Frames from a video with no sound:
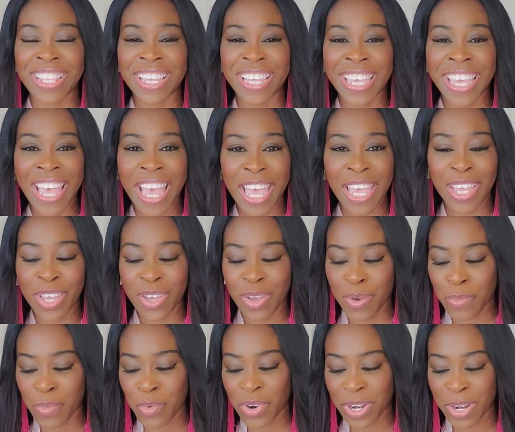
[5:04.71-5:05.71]
the
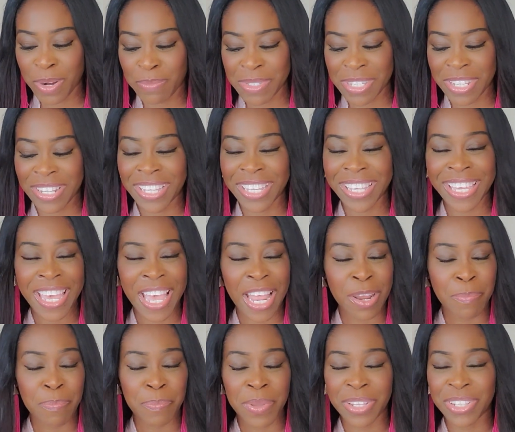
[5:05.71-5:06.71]
canker worms and the
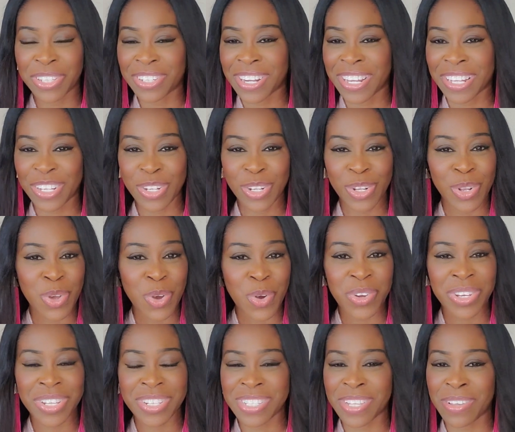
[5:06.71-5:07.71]
caterpillar and the
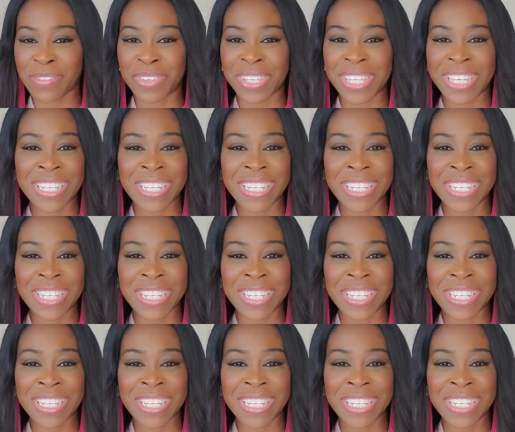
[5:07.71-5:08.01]
locust have